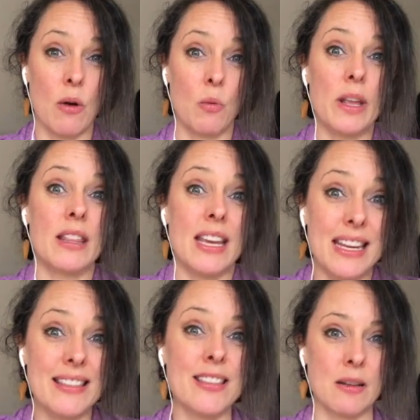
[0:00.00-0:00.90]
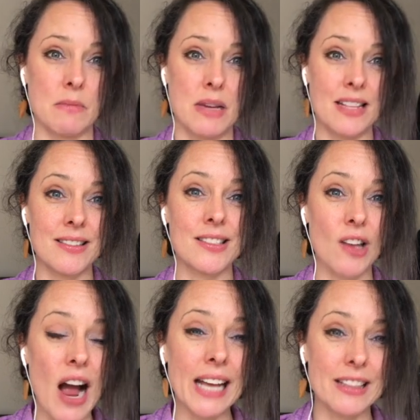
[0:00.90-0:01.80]
within them,
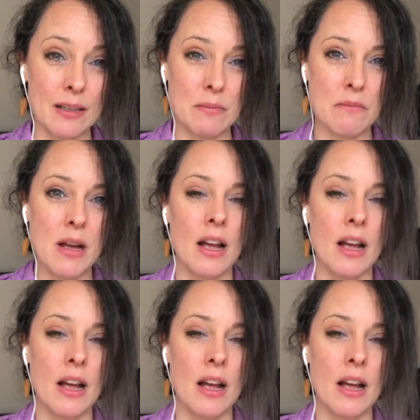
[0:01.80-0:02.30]
inside them.